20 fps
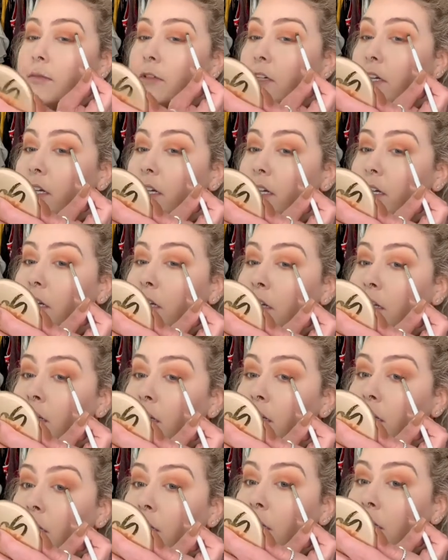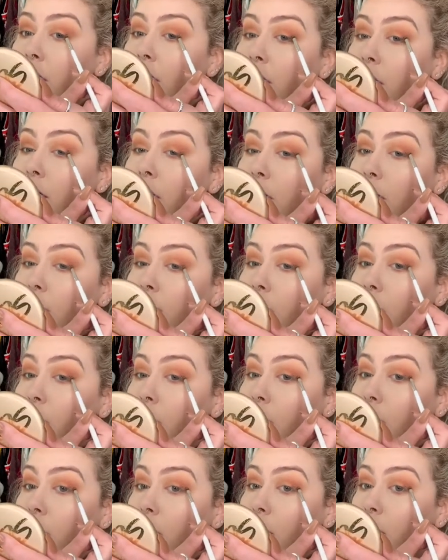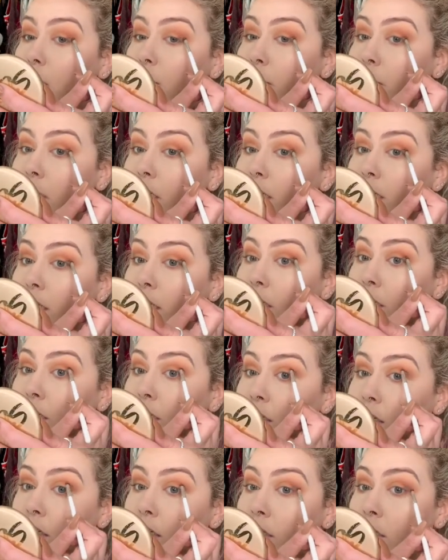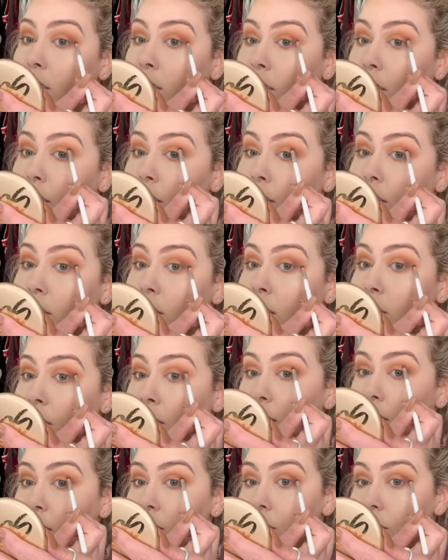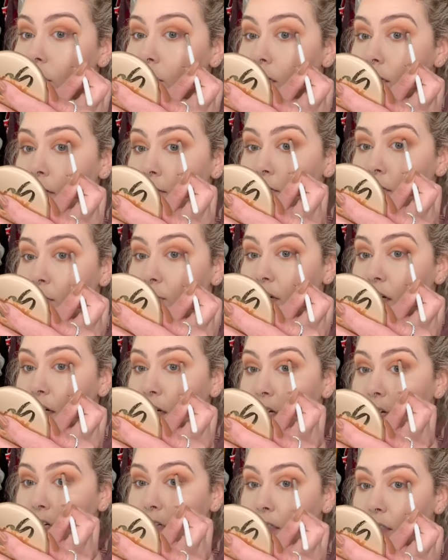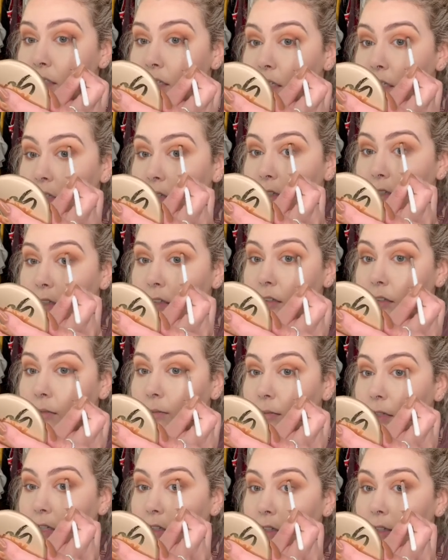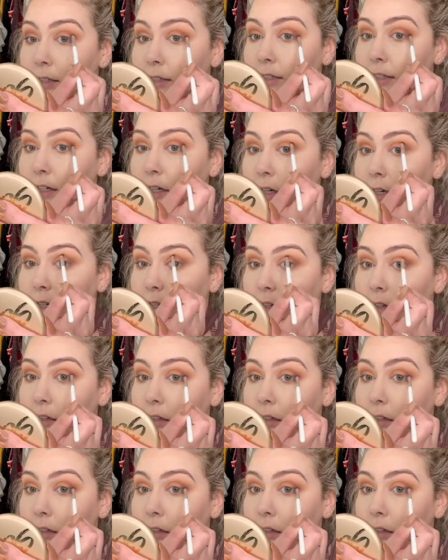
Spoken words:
shade, and I'm going to put it the same spot as I did on my other eye.